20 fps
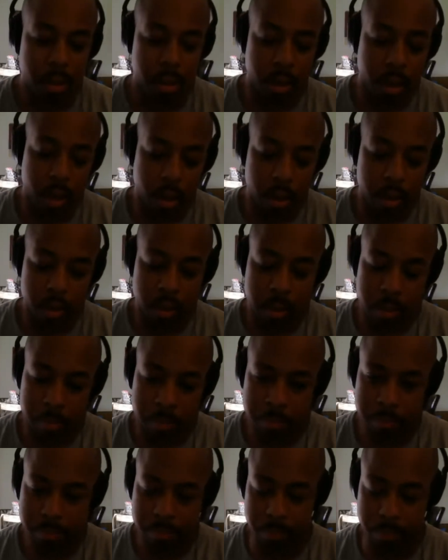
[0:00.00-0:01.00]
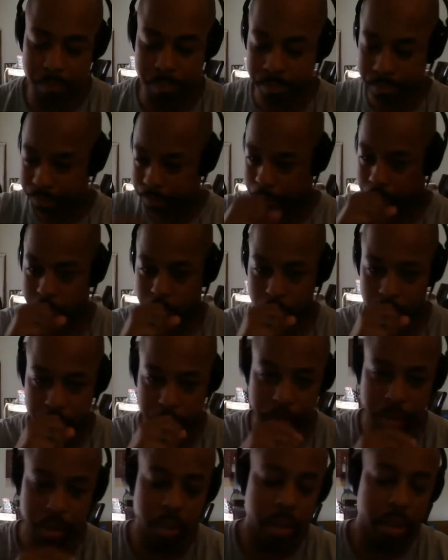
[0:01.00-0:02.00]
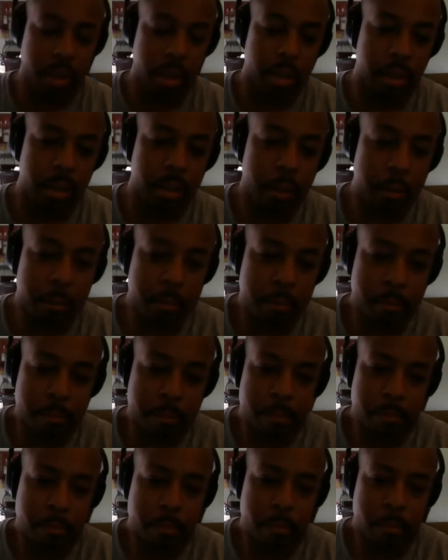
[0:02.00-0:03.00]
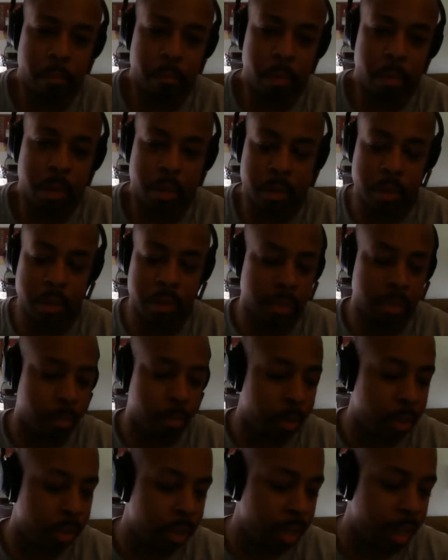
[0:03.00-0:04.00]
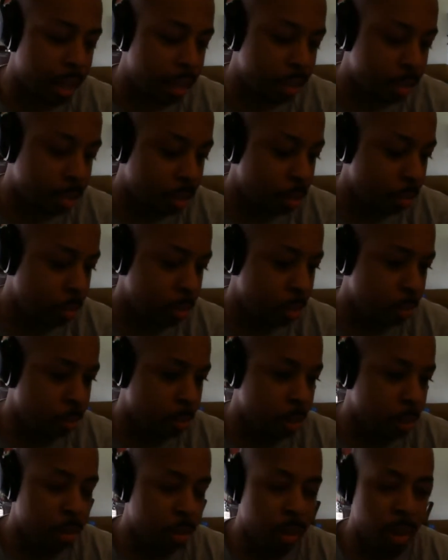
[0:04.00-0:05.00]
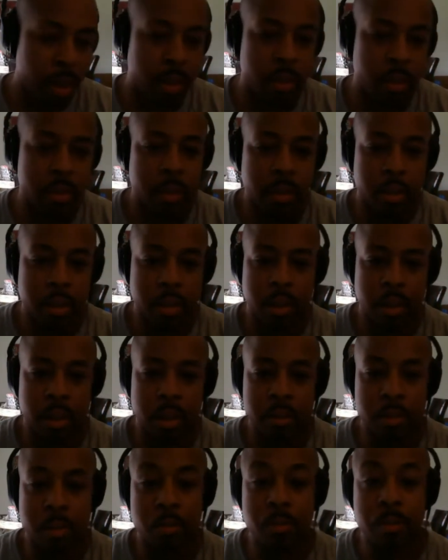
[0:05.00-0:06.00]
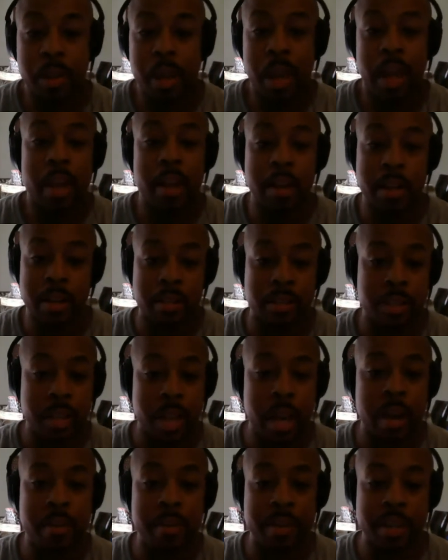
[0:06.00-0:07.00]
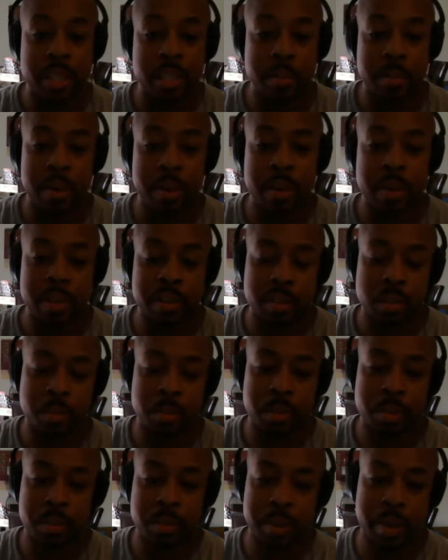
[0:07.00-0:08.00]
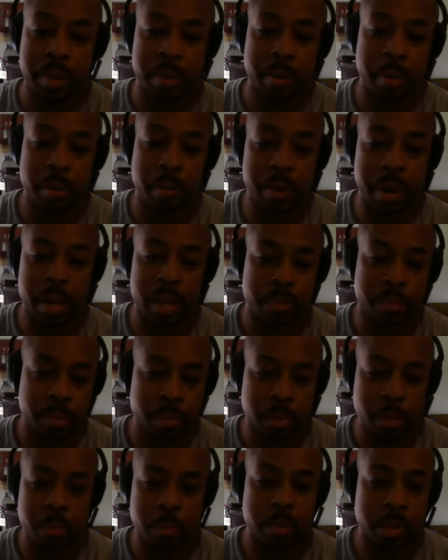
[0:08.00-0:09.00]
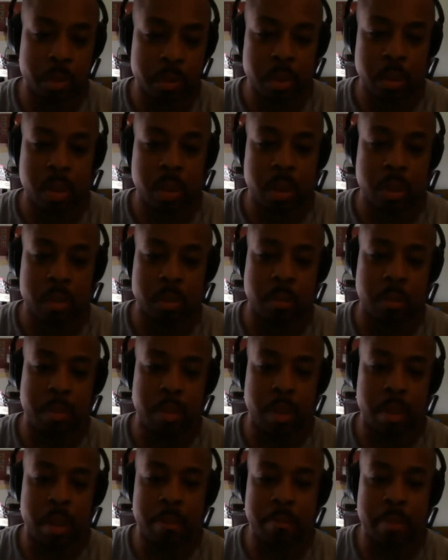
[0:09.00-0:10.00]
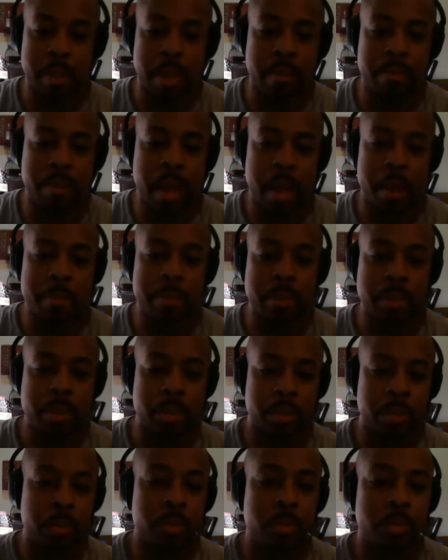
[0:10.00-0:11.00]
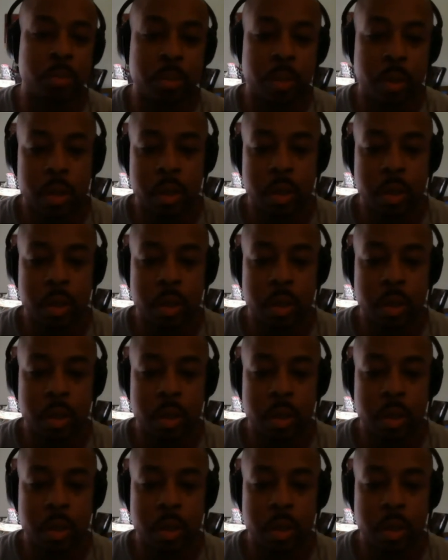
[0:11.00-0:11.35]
Now, excuse me. One of the things I wanted to ask you was whether or not you had any scary experiences with street harassment. What was something that may have happened to you,